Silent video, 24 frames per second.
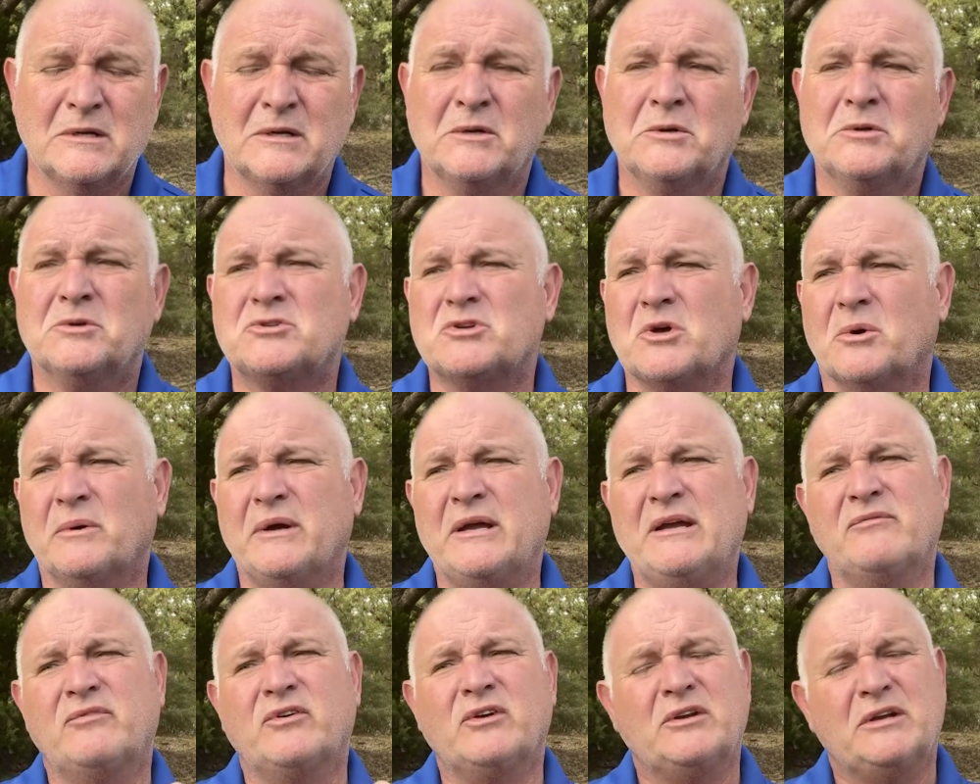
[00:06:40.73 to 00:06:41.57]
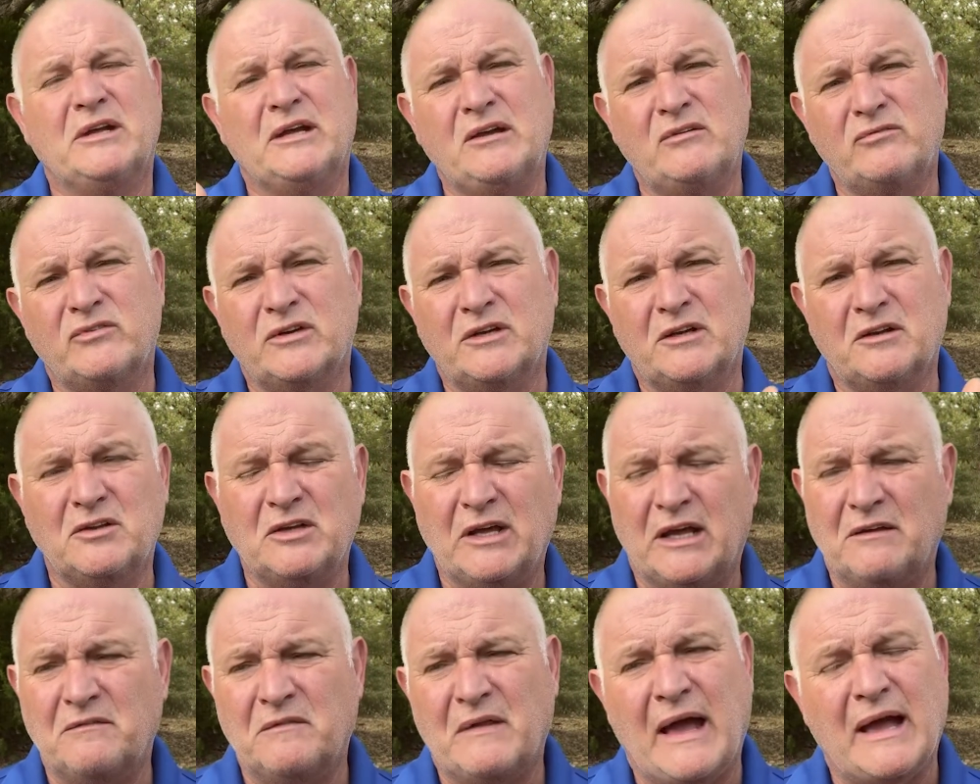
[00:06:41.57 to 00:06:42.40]
So even
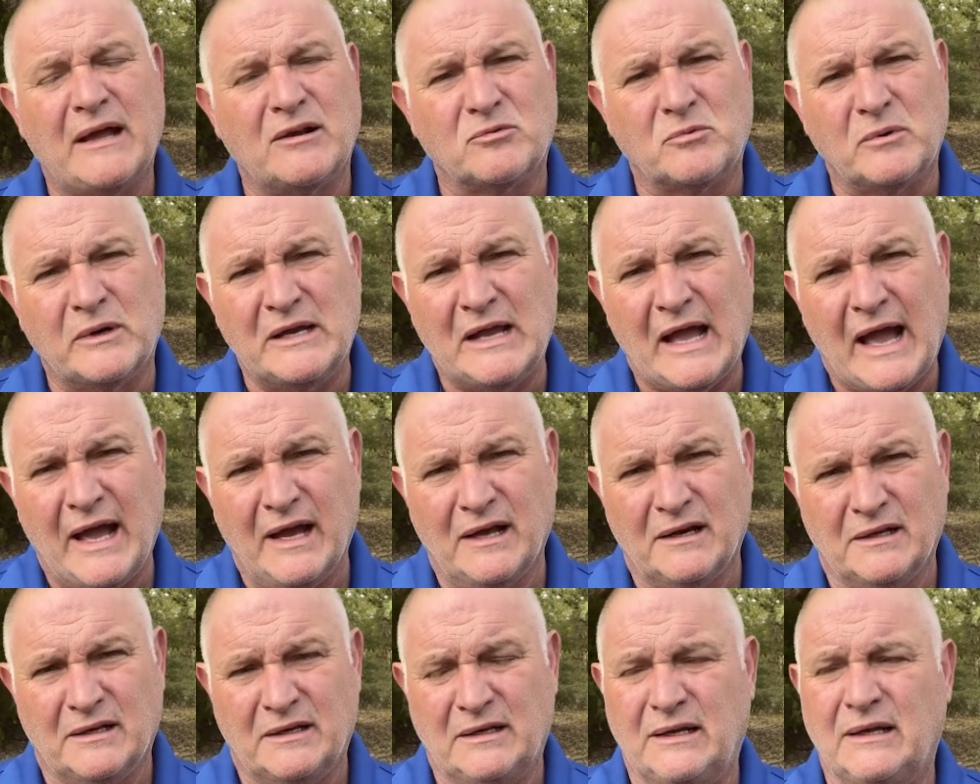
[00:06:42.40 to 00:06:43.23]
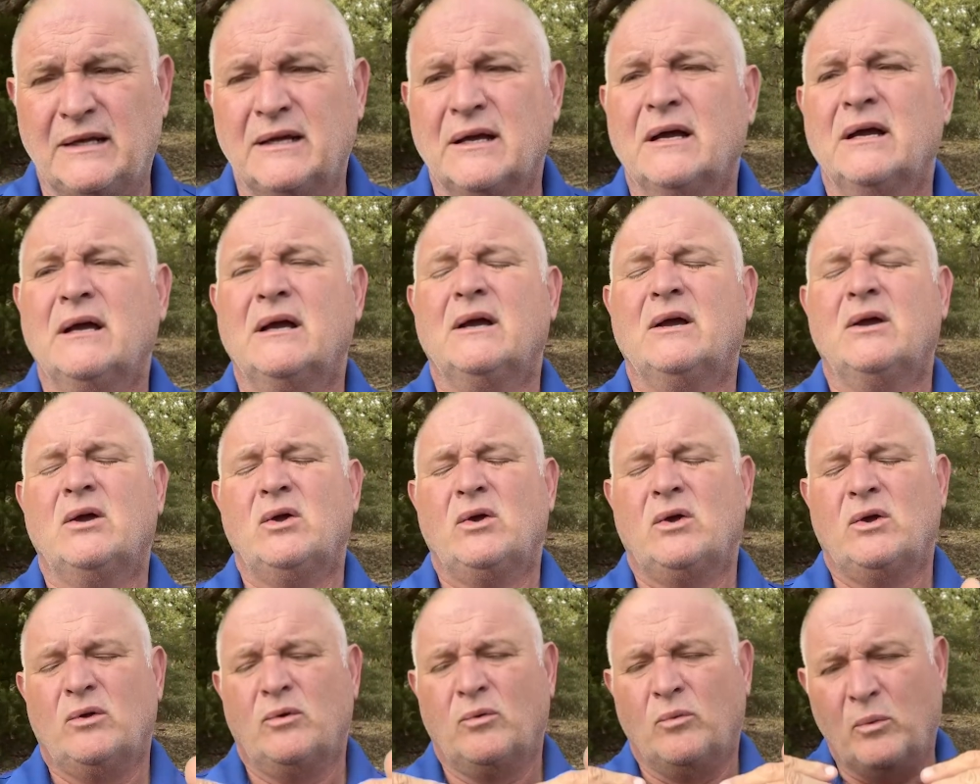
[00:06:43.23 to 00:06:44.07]
in that reality,
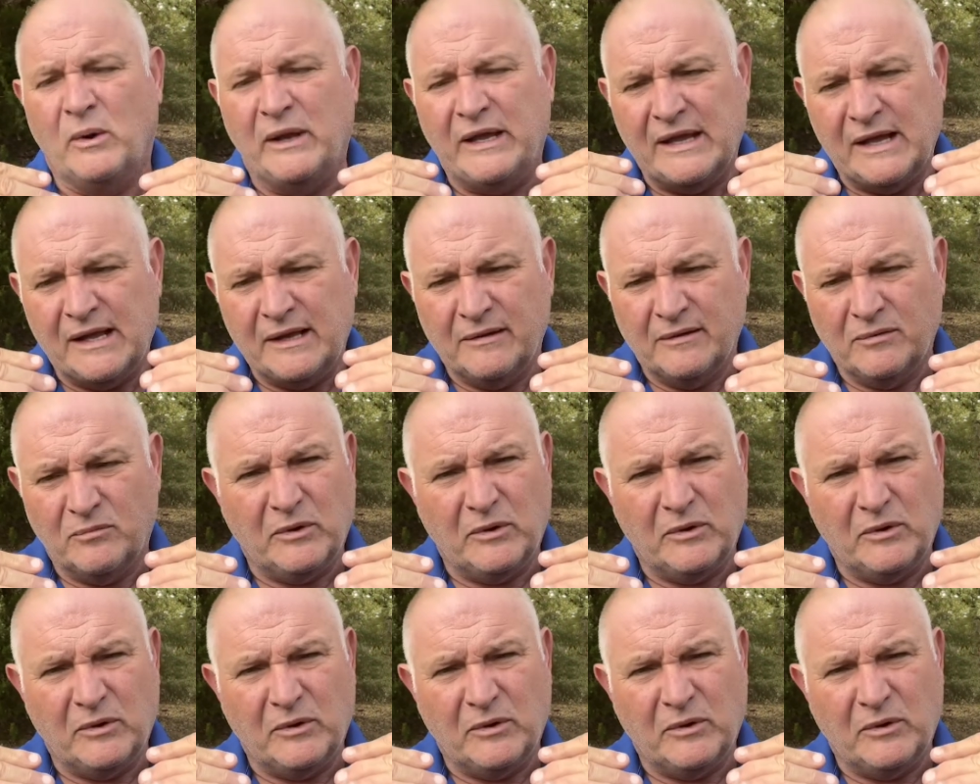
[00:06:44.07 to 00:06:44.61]
we